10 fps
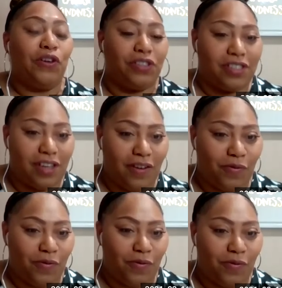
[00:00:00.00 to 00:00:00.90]
the first
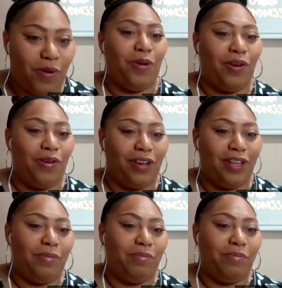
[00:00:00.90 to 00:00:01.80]
of what's going
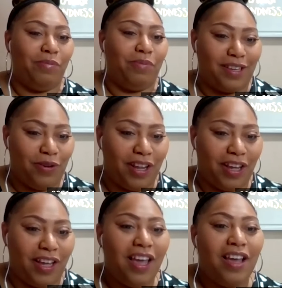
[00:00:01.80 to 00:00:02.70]
on in the plus
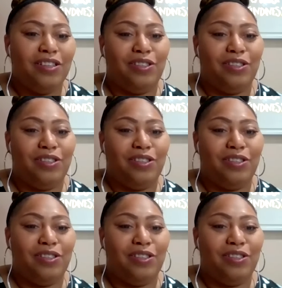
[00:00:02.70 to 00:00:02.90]
community.